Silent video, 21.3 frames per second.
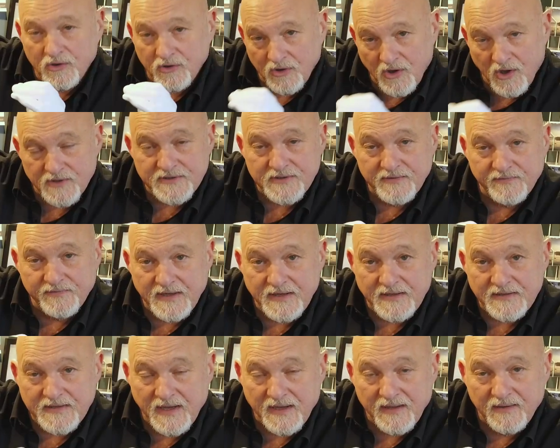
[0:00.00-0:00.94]
and lots of
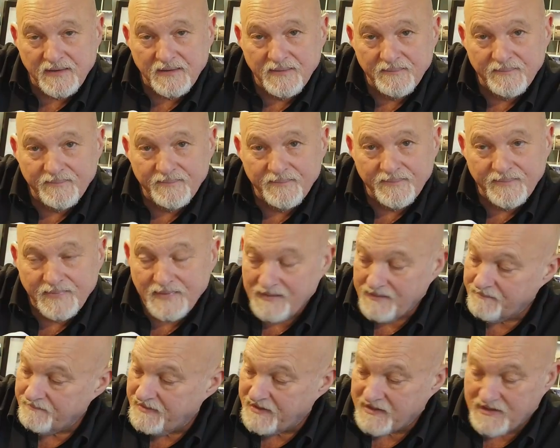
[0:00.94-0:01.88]
detail
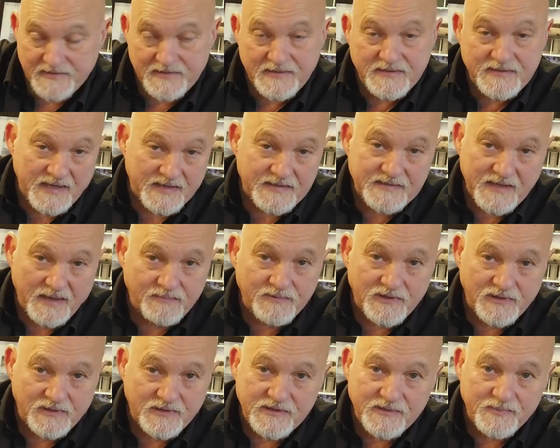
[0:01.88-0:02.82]
because it's
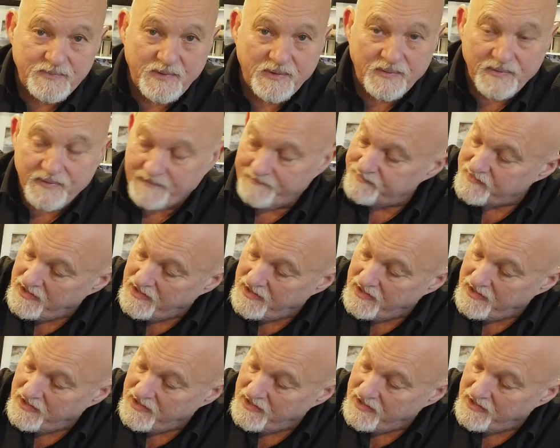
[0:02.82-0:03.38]
exceptionally smooth.